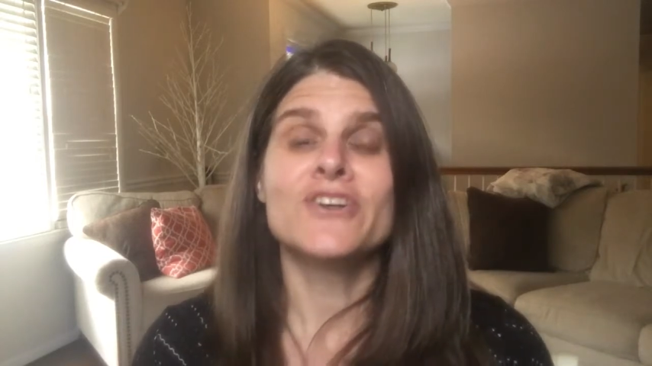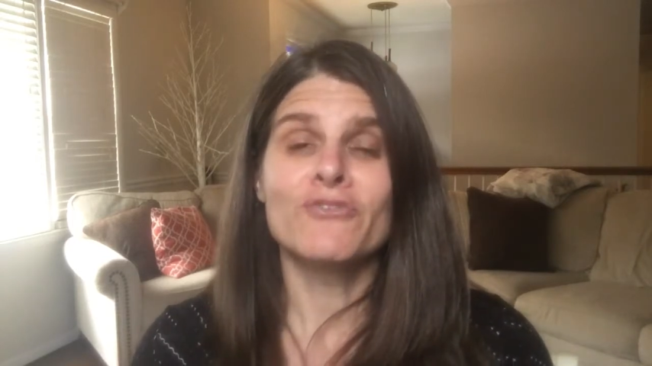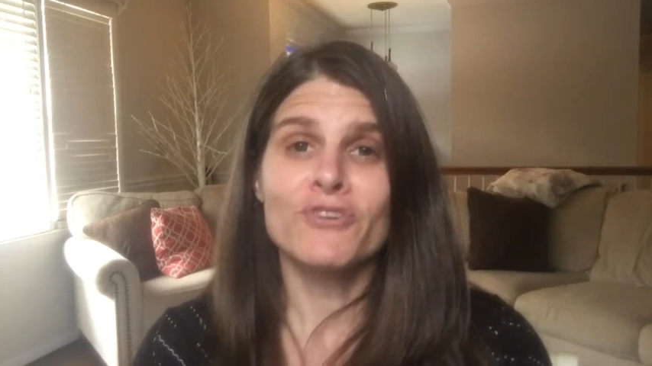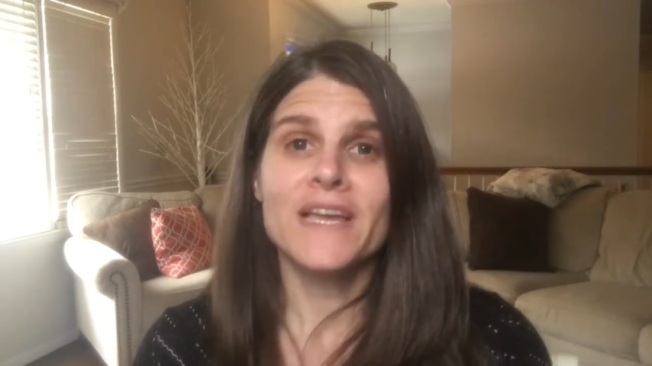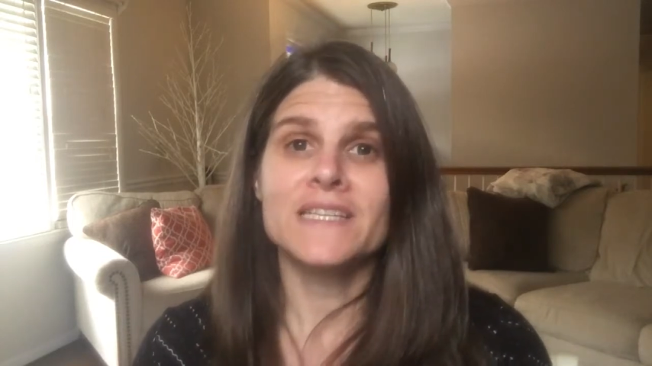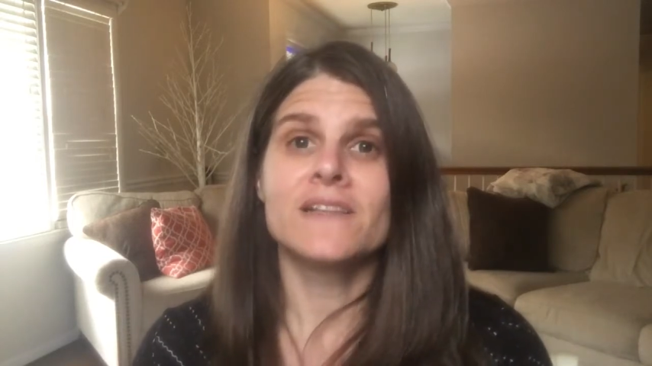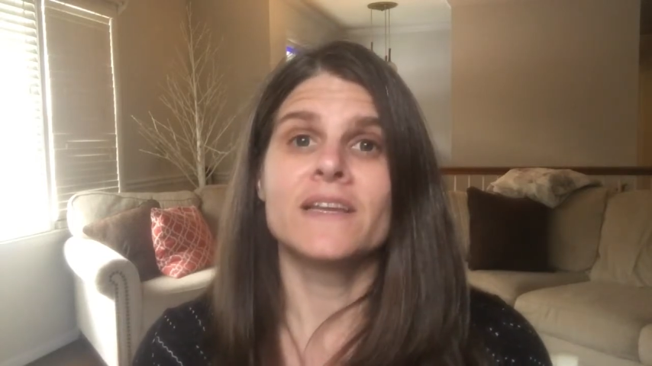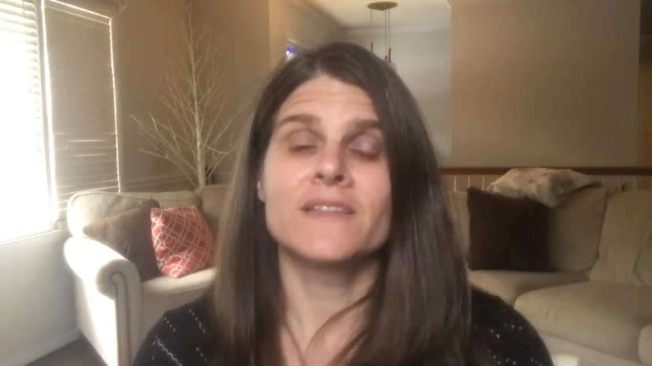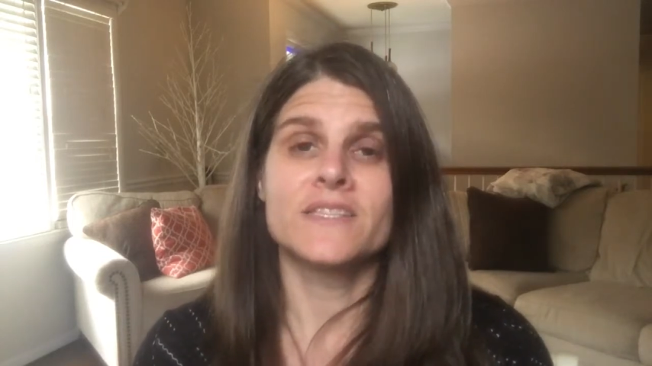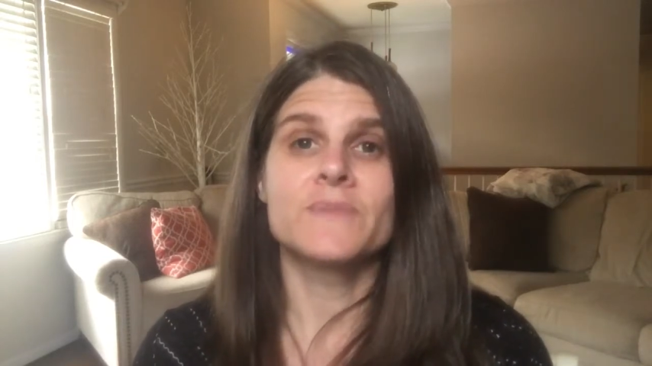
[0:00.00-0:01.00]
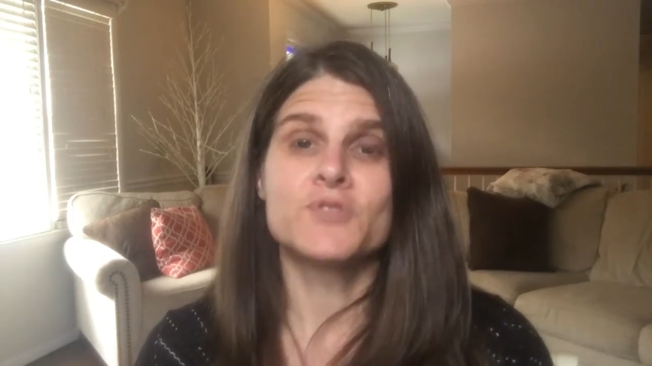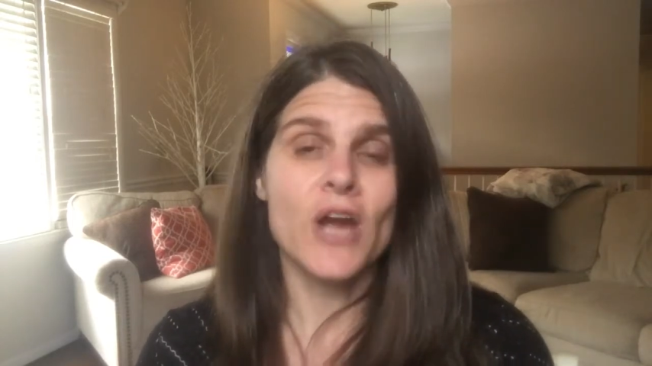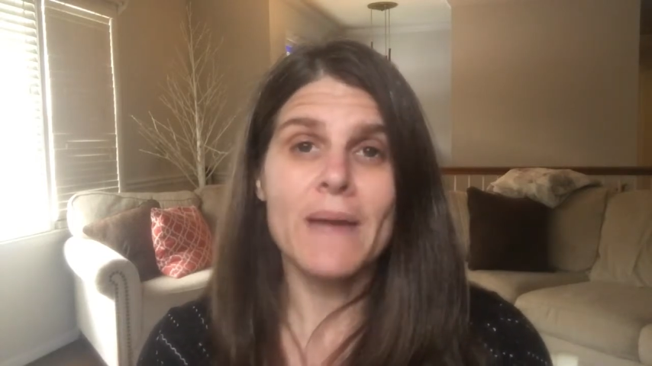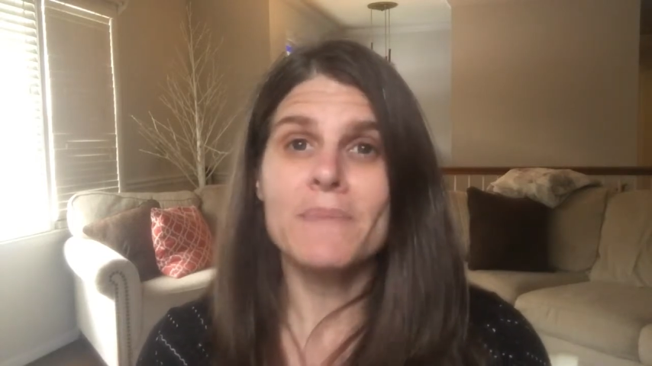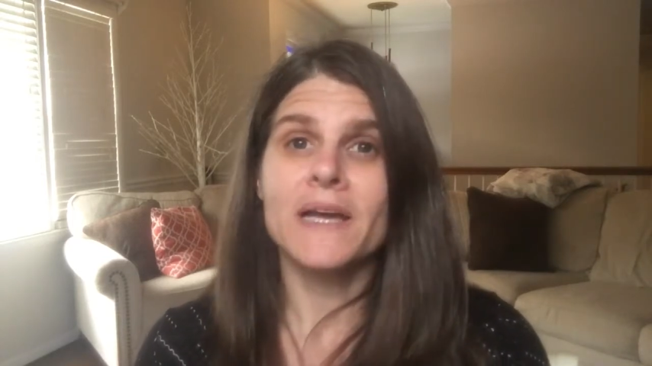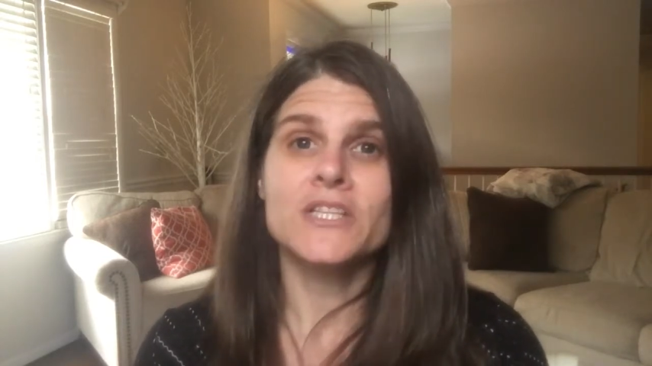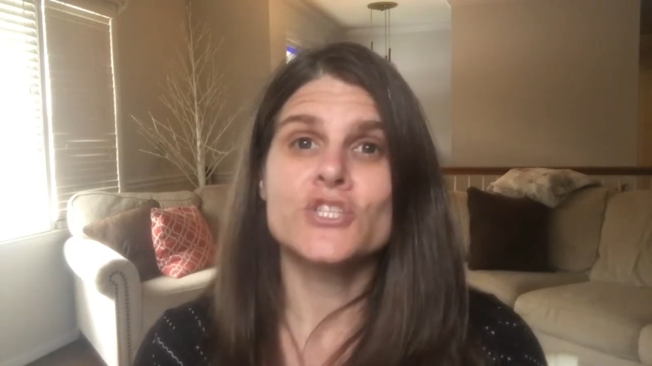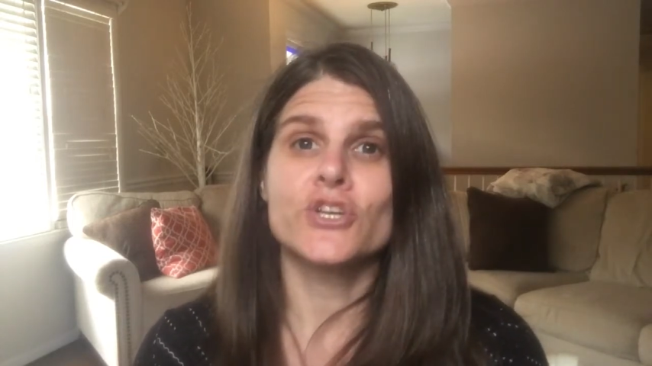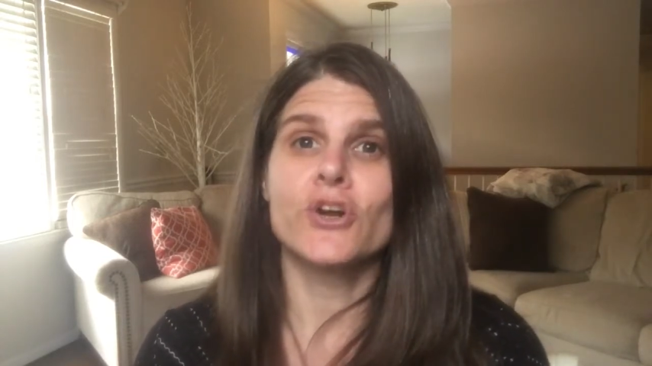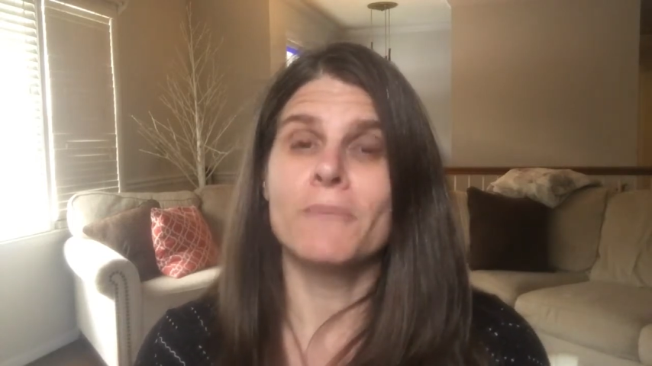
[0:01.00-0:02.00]
Don't forget to click the subscribe button
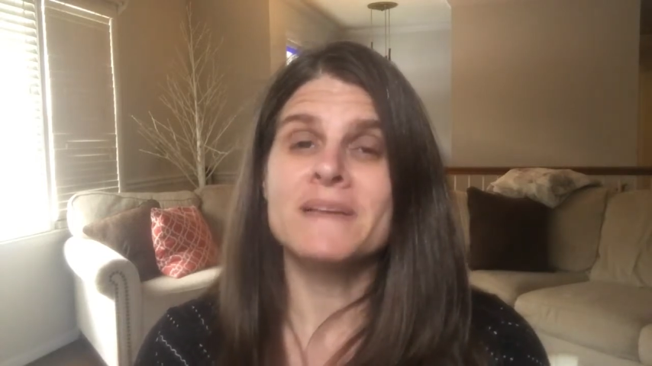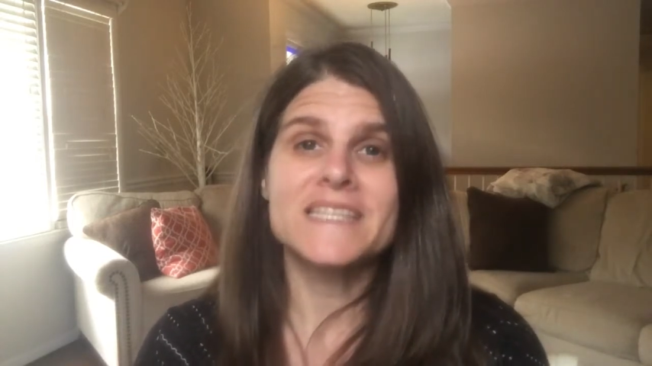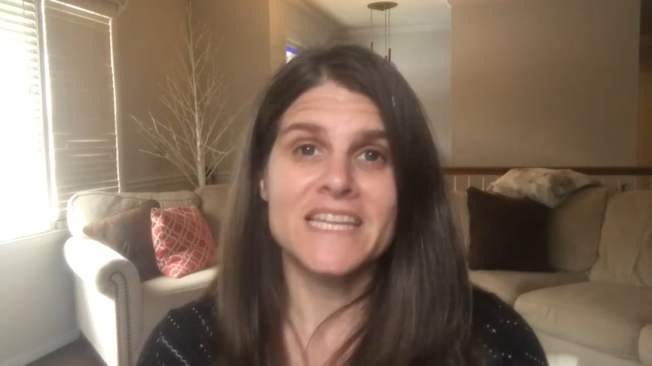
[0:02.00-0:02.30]
so you don't miss